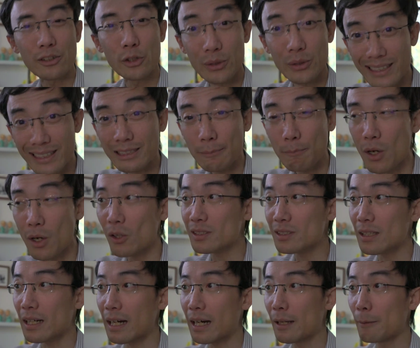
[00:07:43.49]
this
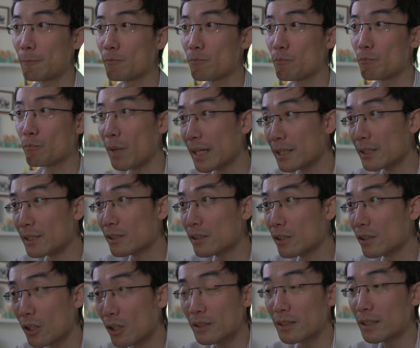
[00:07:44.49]
box, I might
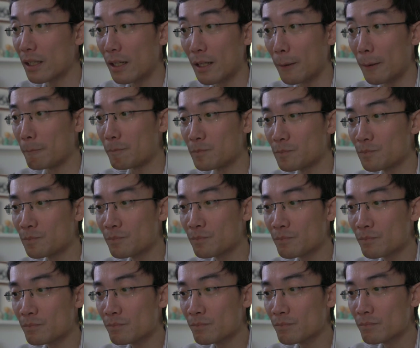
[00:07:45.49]
got out
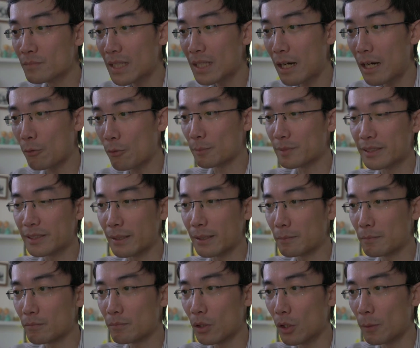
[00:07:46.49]
of
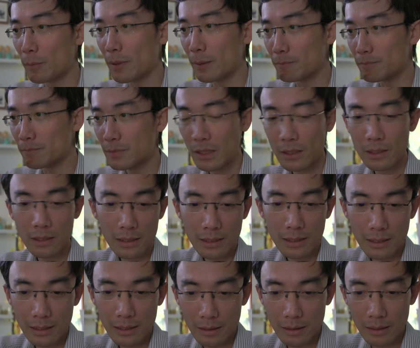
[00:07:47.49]
sync problem.
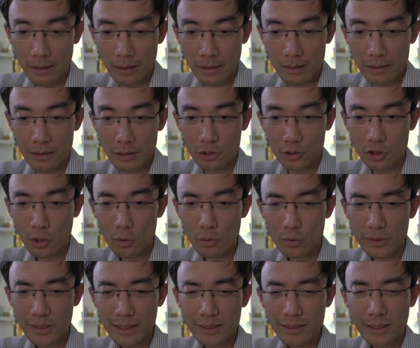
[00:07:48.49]

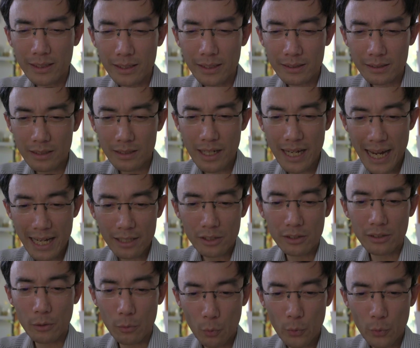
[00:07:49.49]
So this is
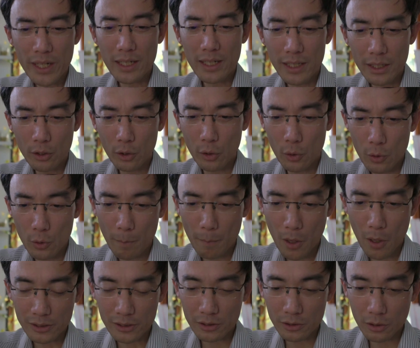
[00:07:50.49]
actually a really cool
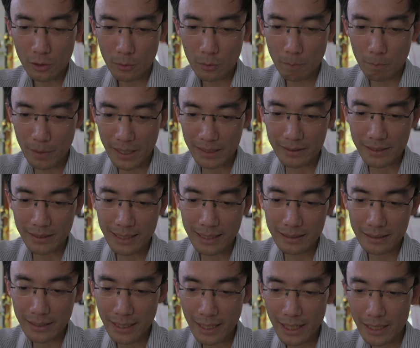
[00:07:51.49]
box. So, but
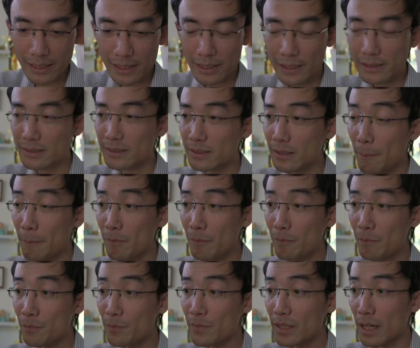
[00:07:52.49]
then there is
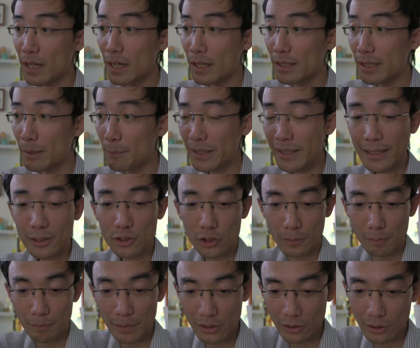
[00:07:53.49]
some
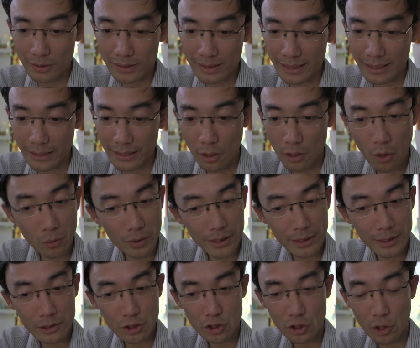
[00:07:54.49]
limitation because it
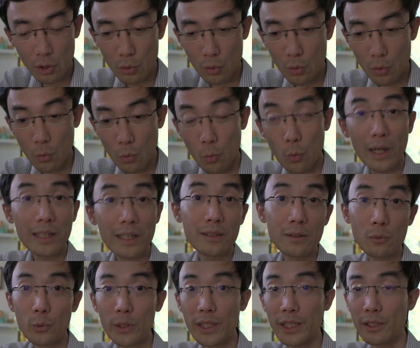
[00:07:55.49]
only shows
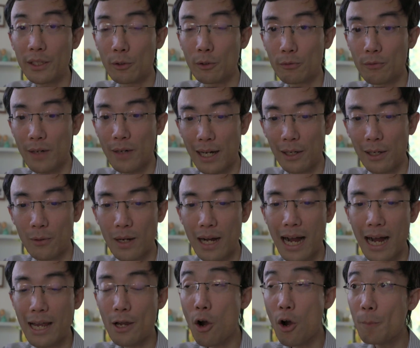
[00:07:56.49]
1 video file.
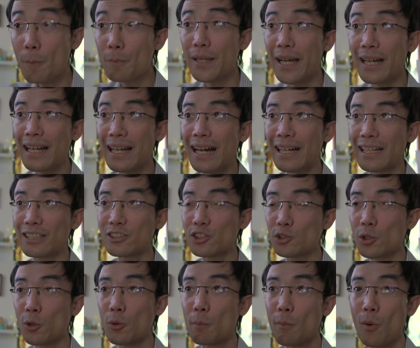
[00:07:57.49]
I hope that I can
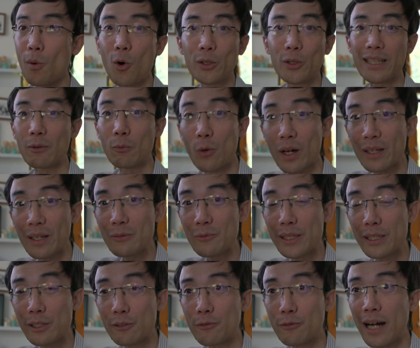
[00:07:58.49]
show more than 1
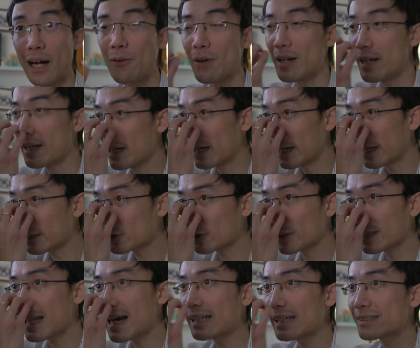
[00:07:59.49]
video file.
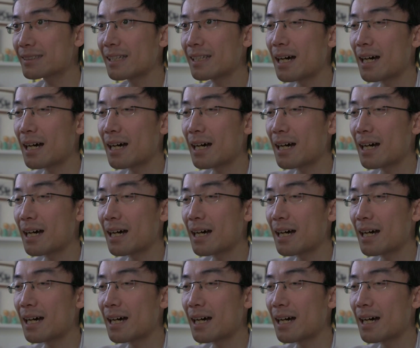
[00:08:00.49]
Actually, last